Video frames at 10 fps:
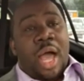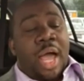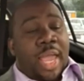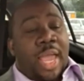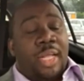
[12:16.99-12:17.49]

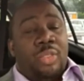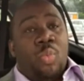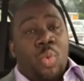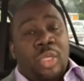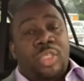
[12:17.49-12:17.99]
I had
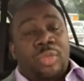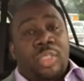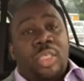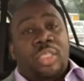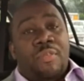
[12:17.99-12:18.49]
one
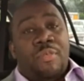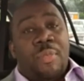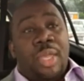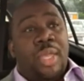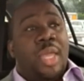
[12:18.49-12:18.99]
jurisdiction for
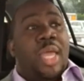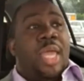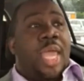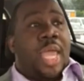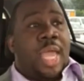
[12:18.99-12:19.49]
me
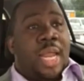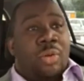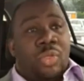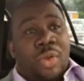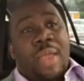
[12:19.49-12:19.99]
and
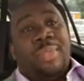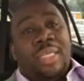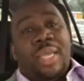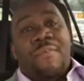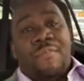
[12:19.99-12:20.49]
I was unable
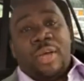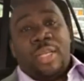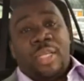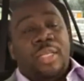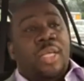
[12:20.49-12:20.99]
to get
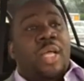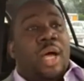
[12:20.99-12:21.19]
funding.